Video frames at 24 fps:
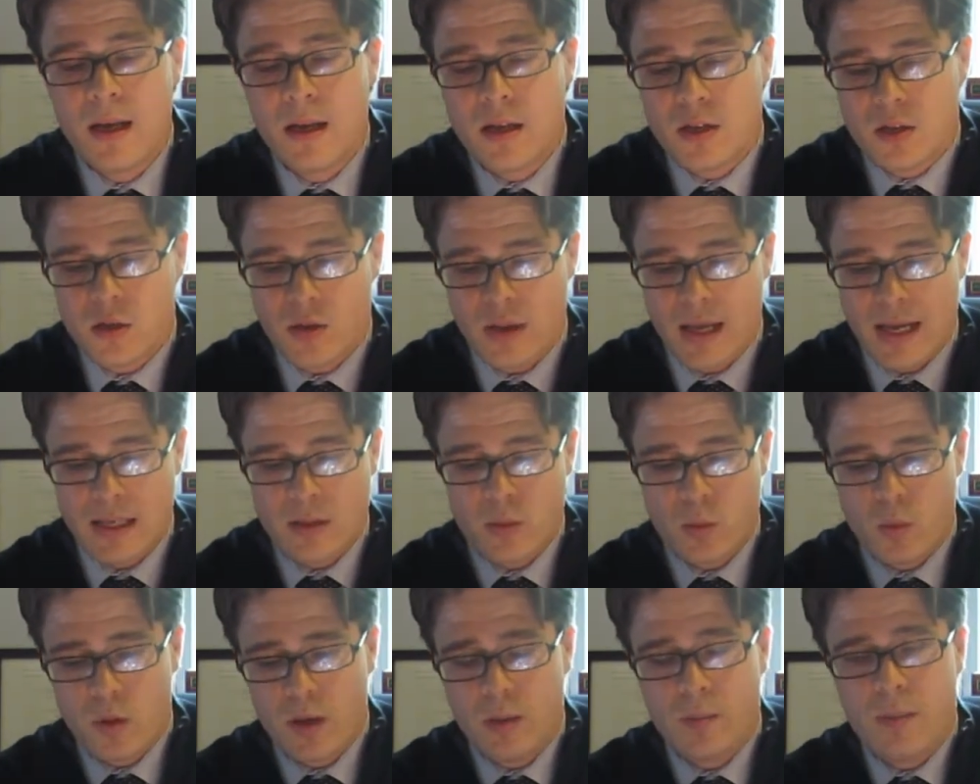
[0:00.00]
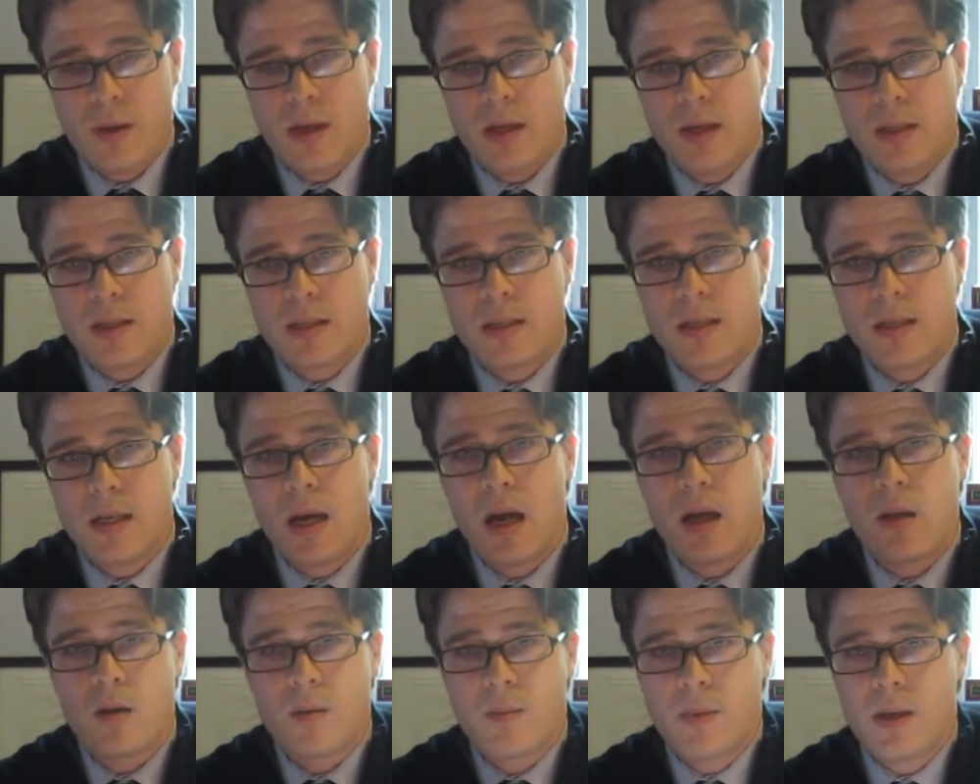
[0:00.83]
So that's one piece. The
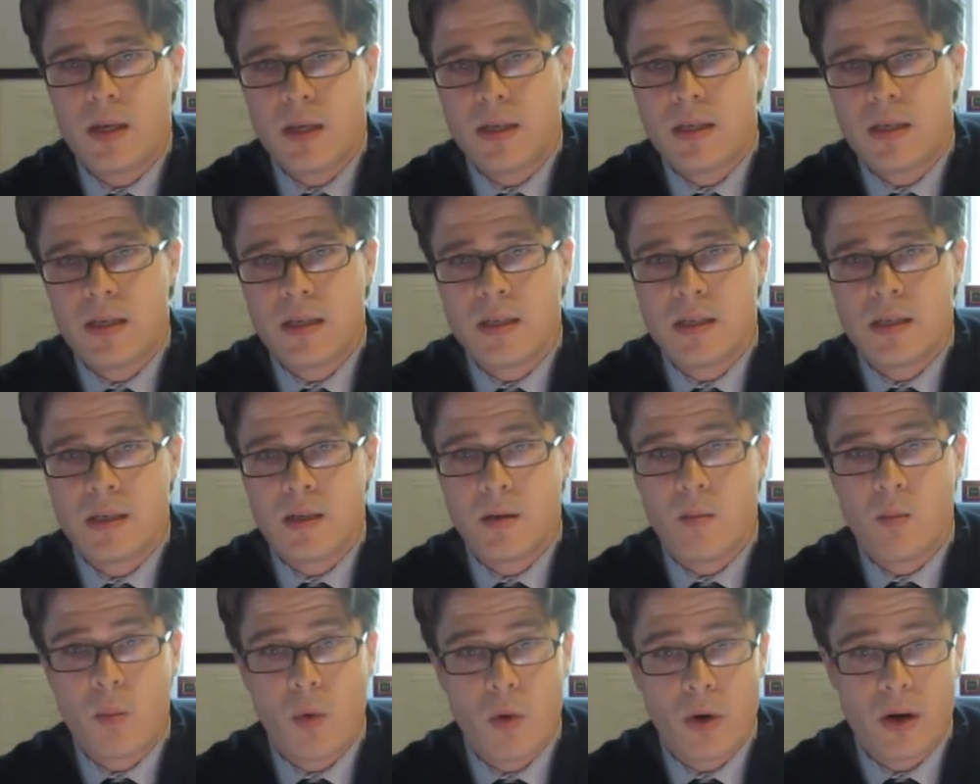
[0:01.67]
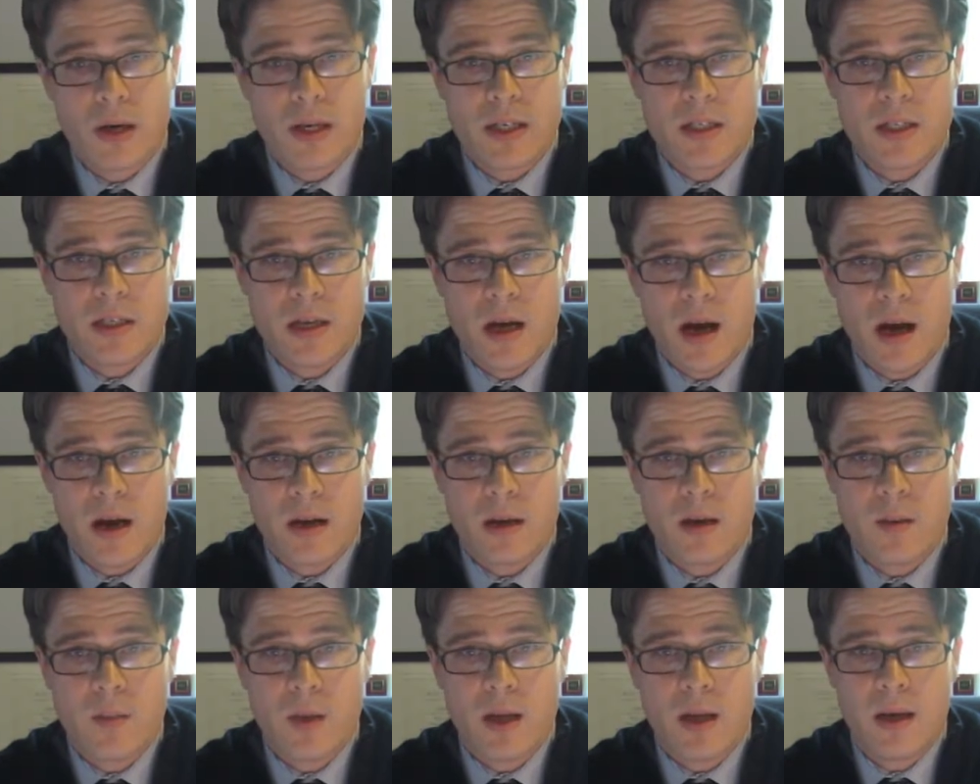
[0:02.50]
other piece is the mortgage
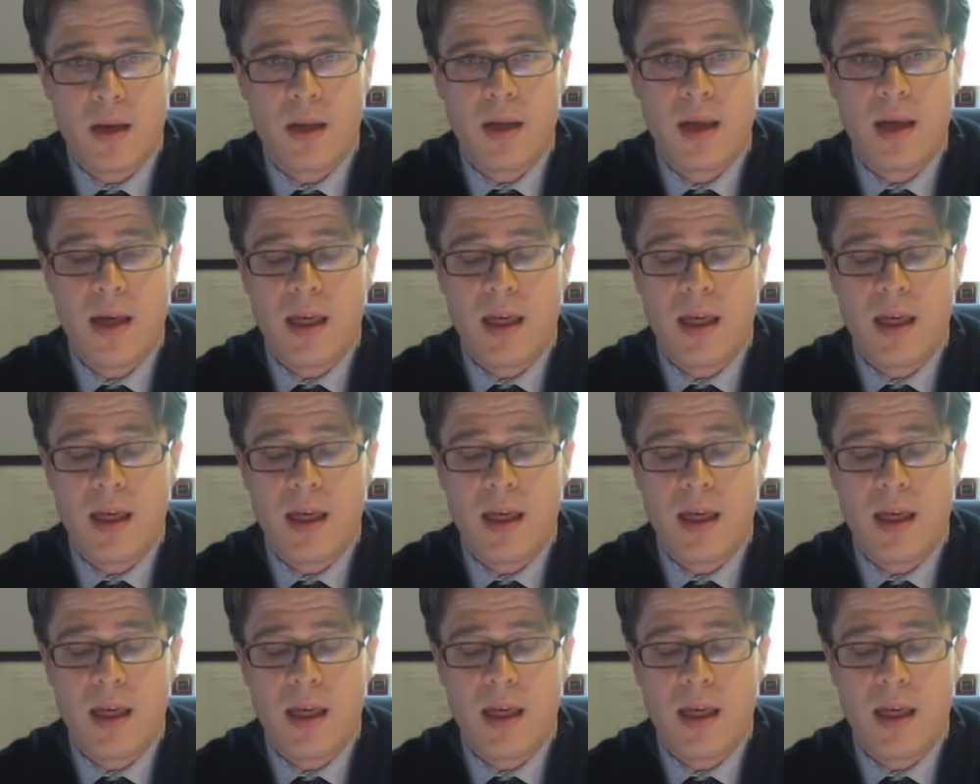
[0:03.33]
document.